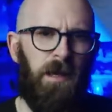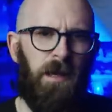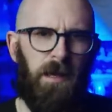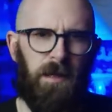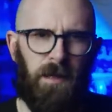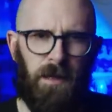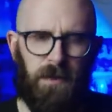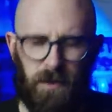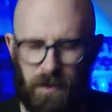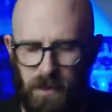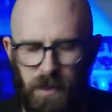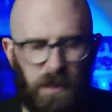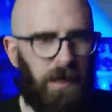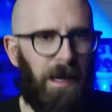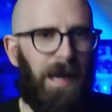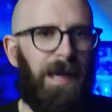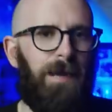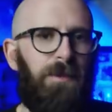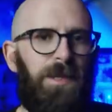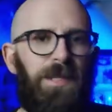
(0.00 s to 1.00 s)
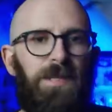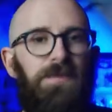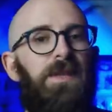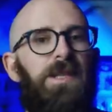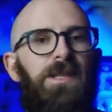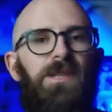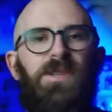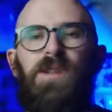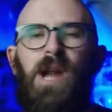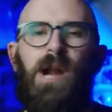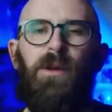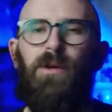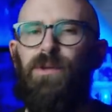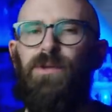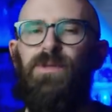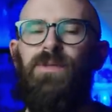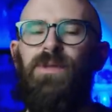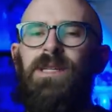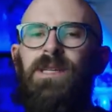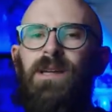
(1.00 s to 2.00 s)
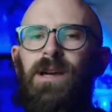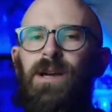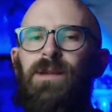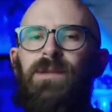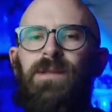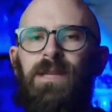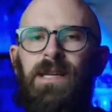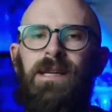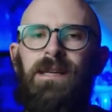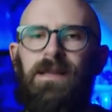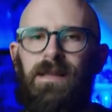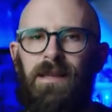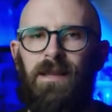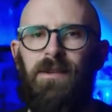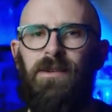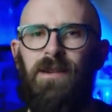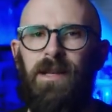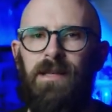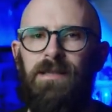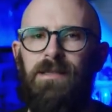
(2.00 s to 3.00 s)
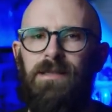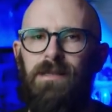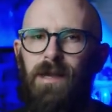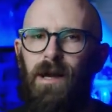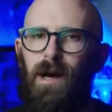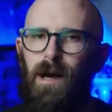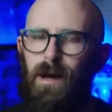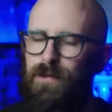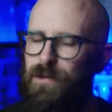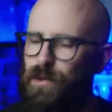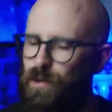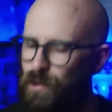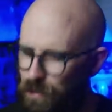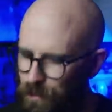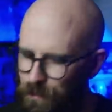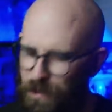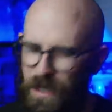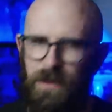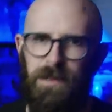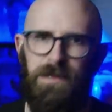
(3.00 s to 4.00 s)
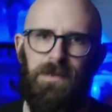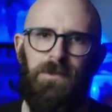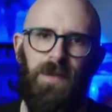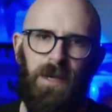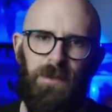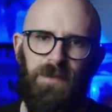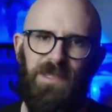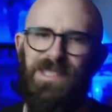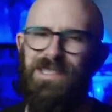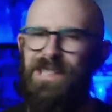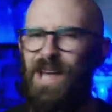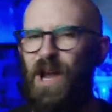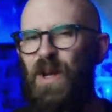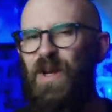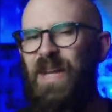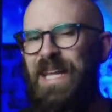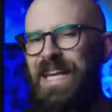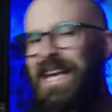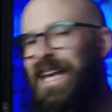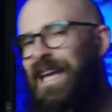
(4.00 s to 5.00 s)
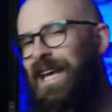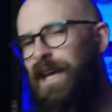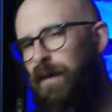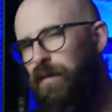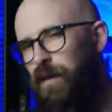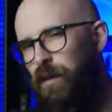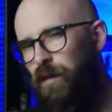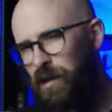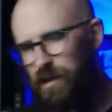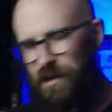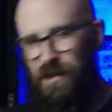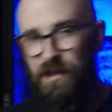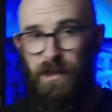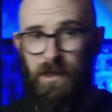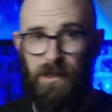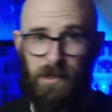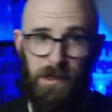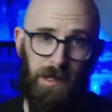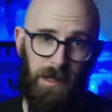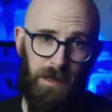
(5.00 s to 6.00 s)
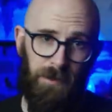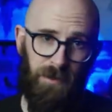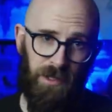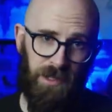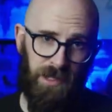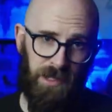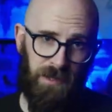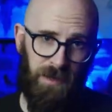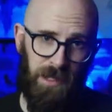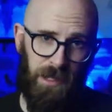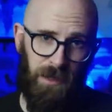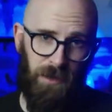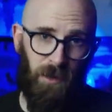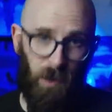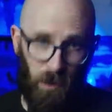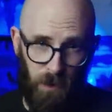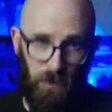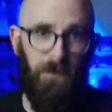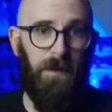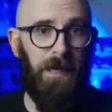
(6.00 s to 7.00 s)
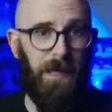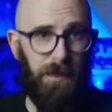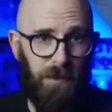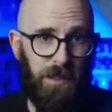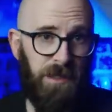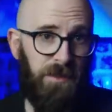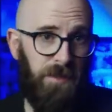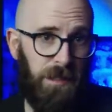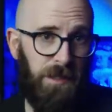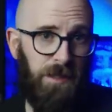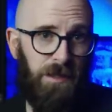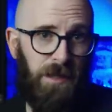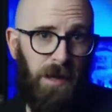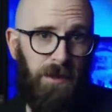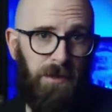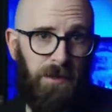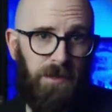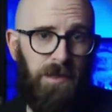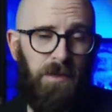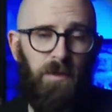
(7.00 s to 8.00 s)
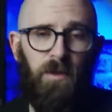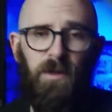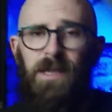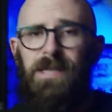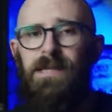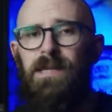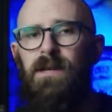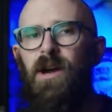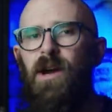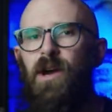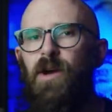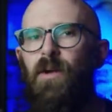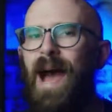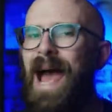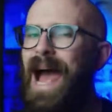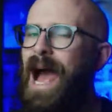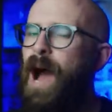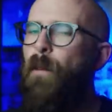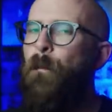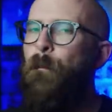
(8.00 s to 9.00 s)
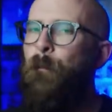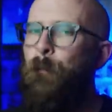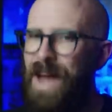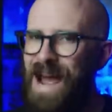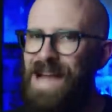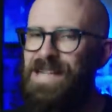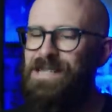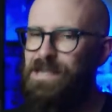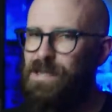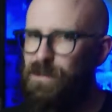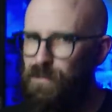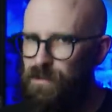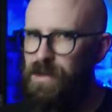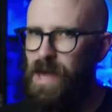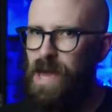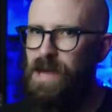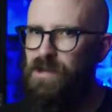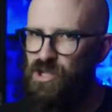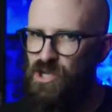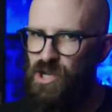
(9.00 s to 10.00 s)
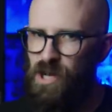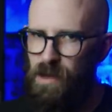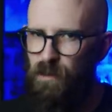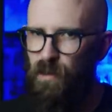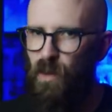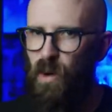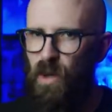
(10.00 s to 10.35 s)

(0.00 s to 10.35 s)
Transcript: another Edmund Fitzgerald video. The lyrics are for comparison purposes only. If you watched the Side Projects video on the Edmund Fitzgerald, you already know how massive that ship